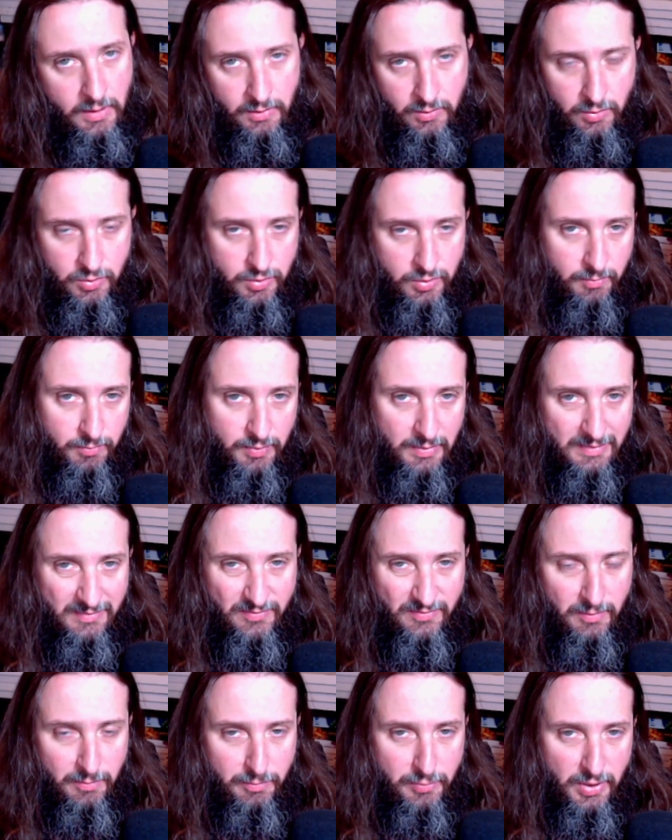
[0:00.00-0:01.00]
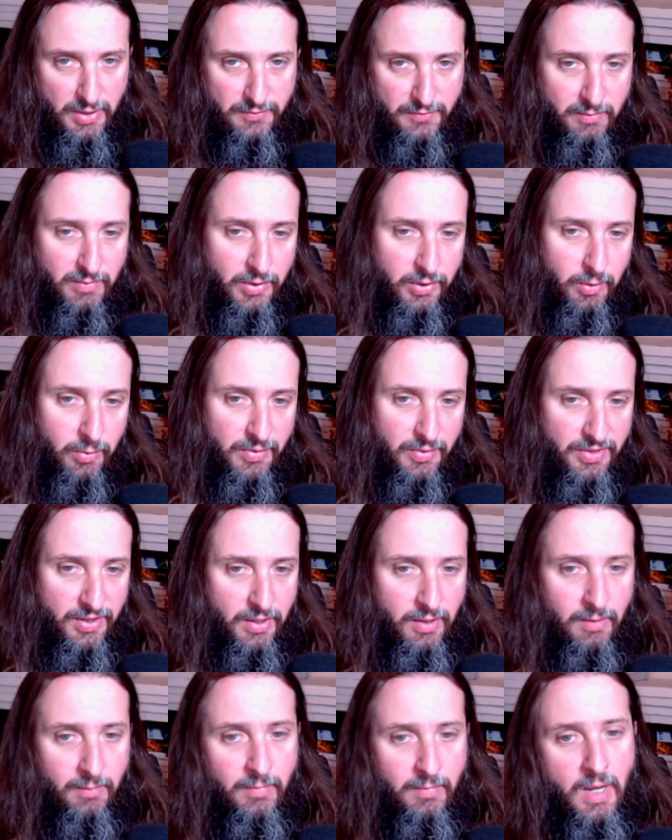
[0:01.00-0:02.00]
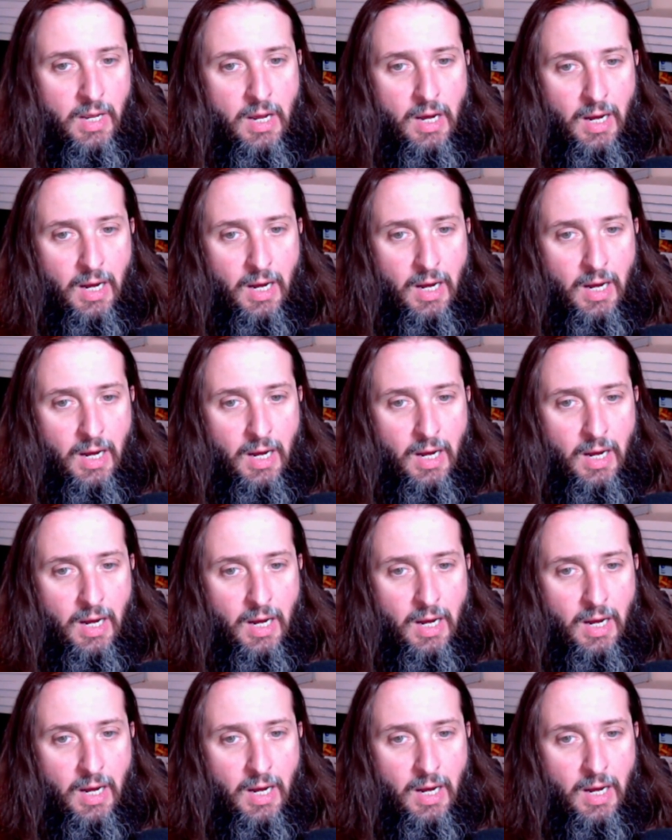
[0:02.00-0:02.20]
you should be pretty familiar with him.